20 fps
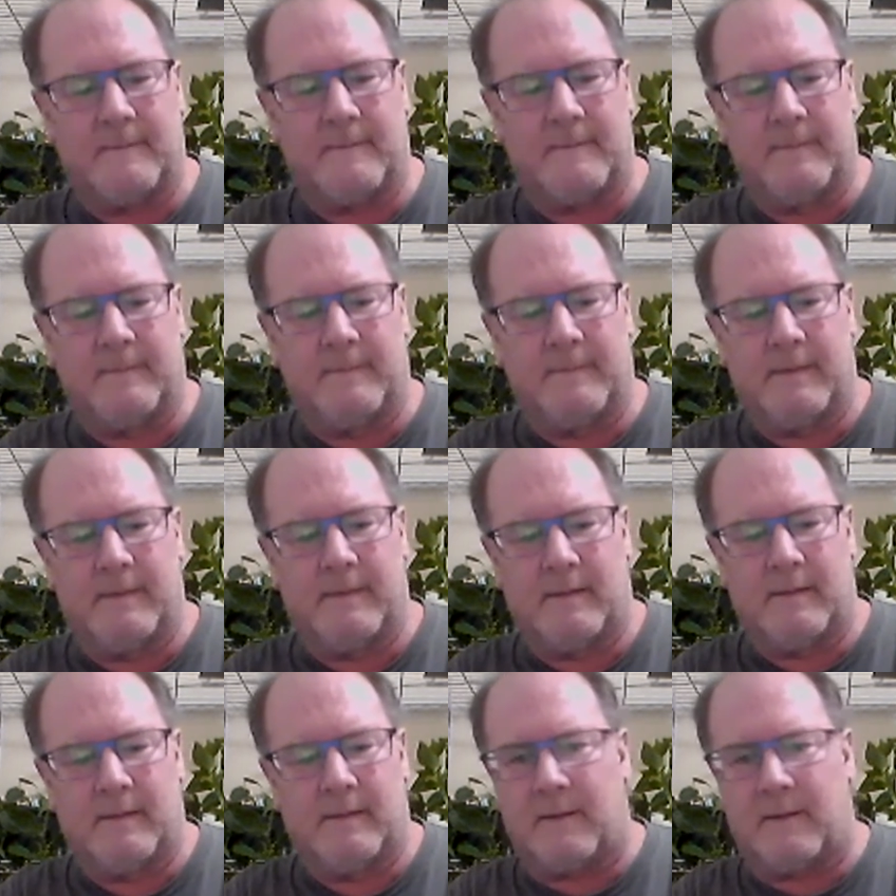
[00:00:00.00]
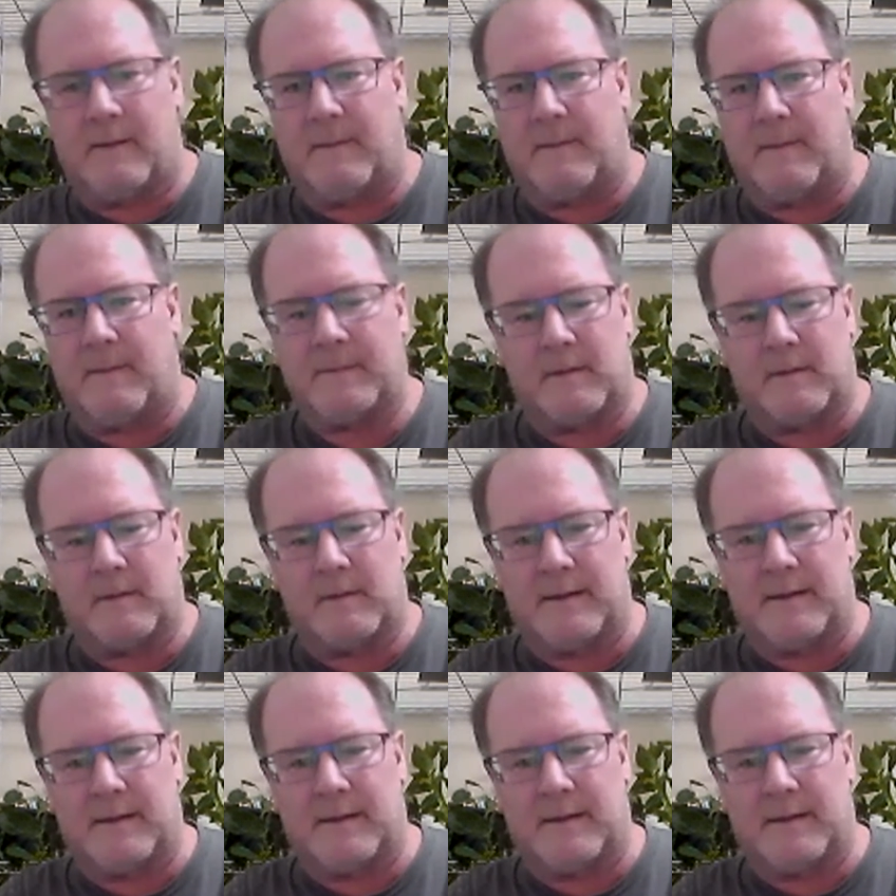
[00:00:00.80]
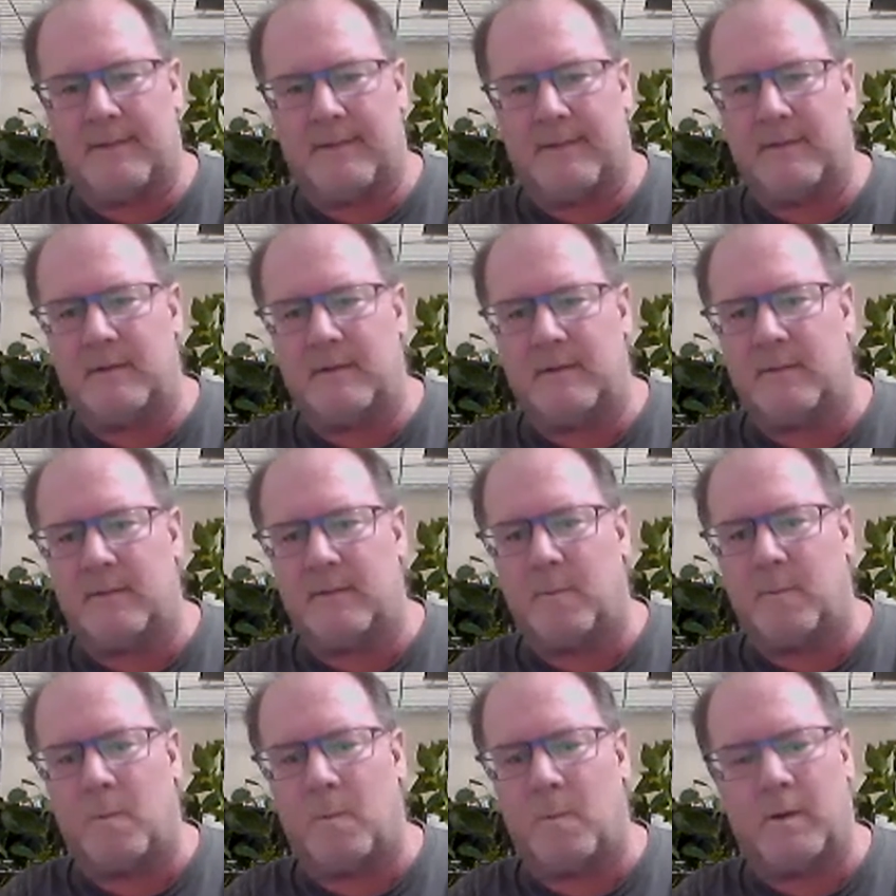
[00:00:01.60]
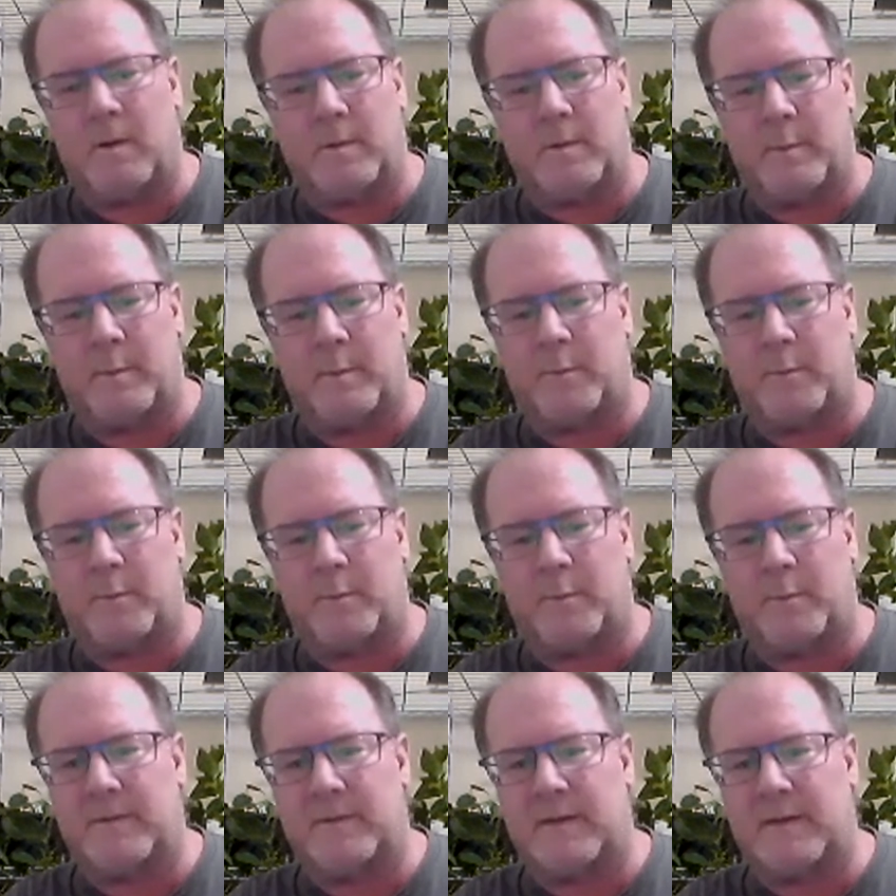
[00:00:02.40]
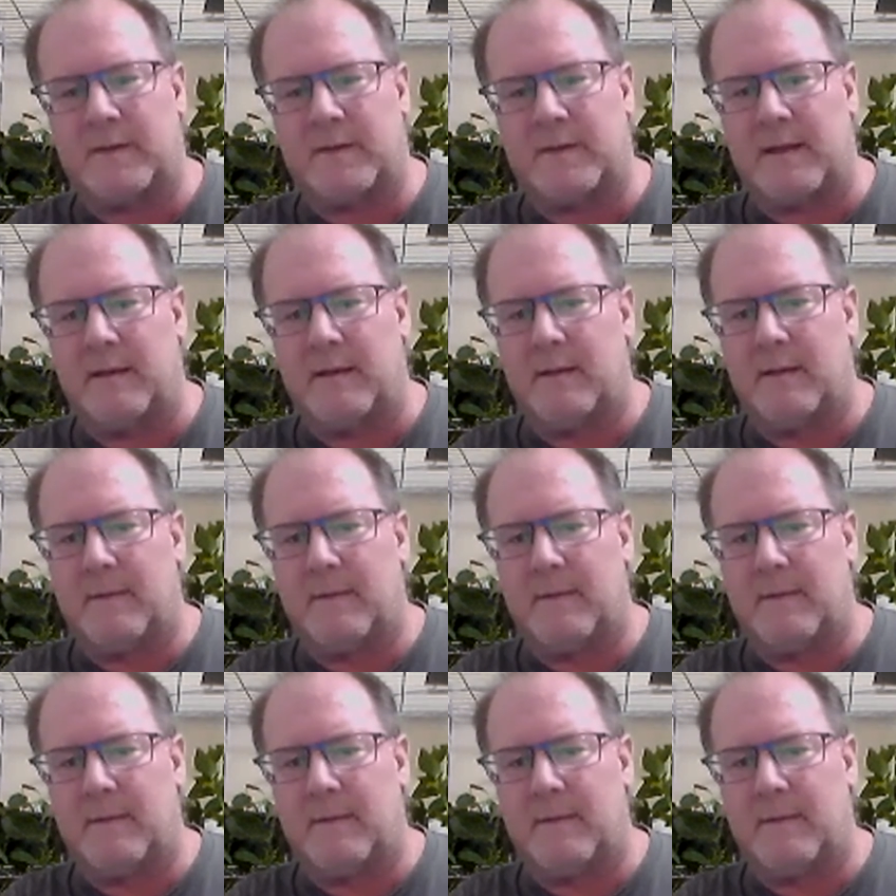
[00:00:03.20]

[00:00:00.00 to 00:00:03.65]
Glad to have you. Welcome aboard today.